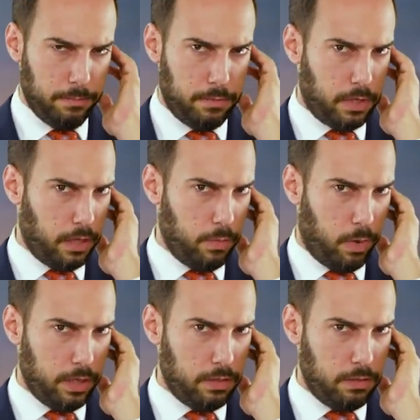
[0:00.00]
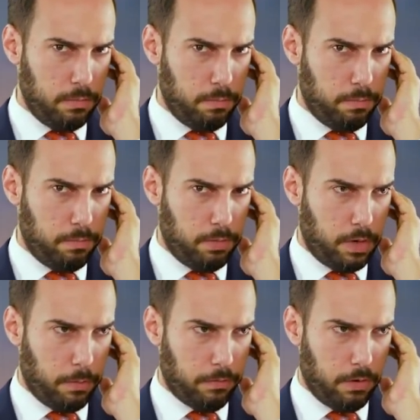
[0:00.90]
Shelley, why did you put
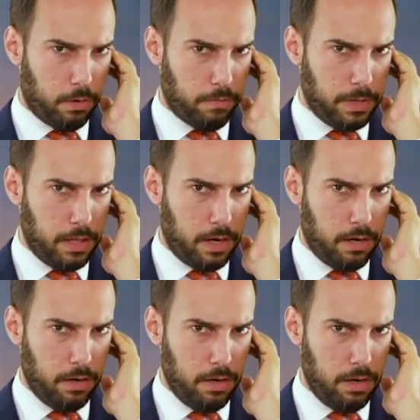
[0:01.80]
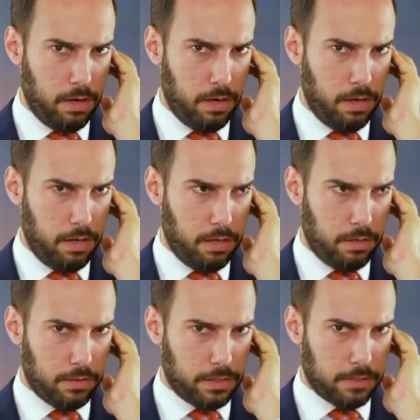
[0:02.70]
up a photo of me there?
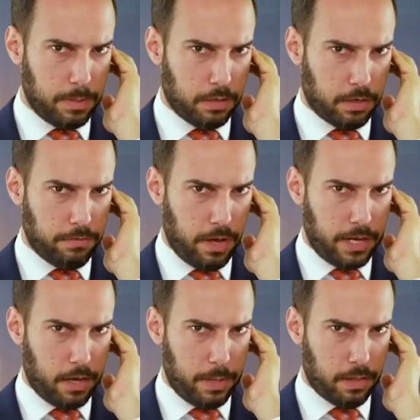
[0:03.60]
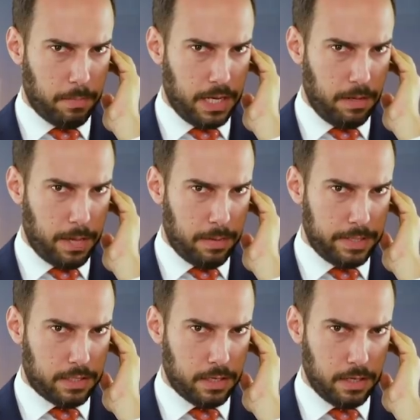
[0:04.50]
Does this mean they're going to find out about the Beanie
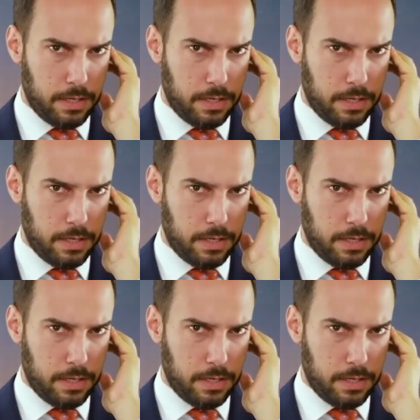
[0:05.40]
Babies?